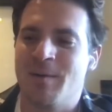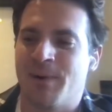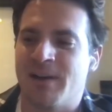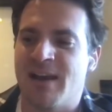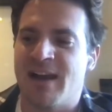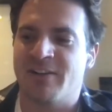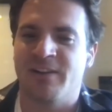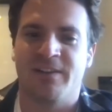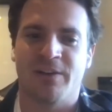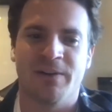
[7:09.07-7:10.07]
But he actually
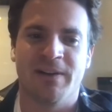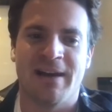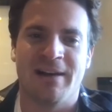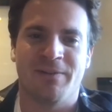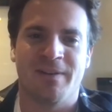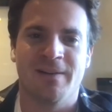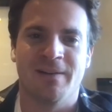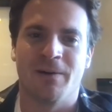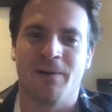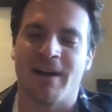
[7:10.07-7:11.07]
sold an NFT, and
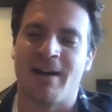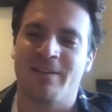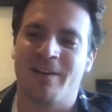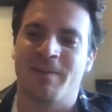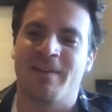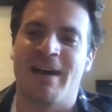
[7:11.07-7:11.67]
the whole concept of the